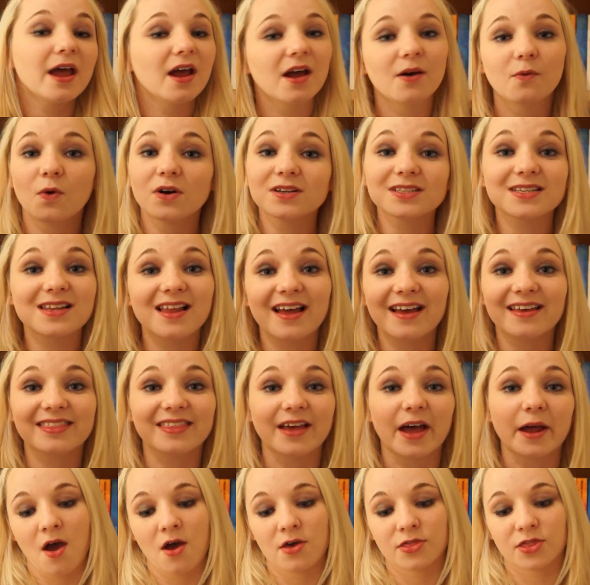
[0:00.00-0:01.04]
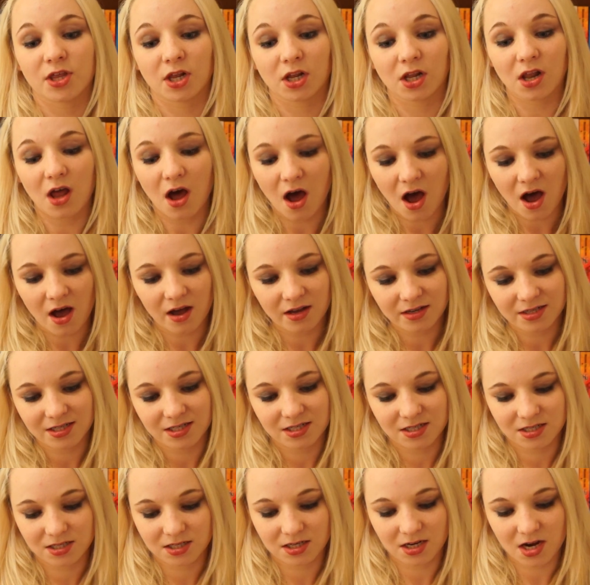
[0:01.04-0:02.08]
Wasn't like that. The
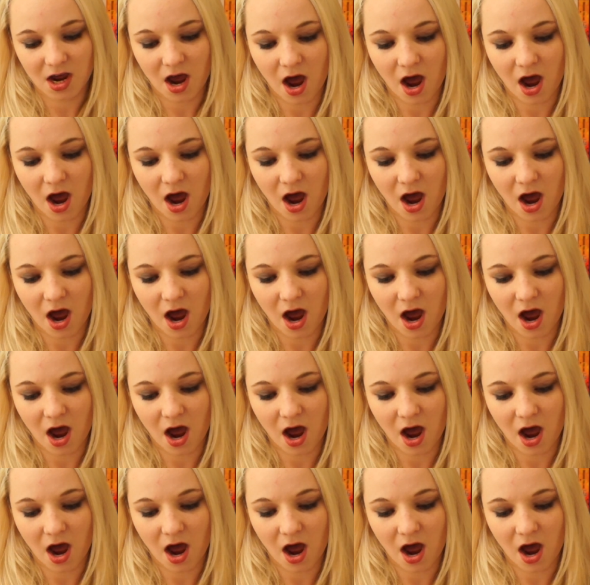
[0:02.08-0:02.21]
last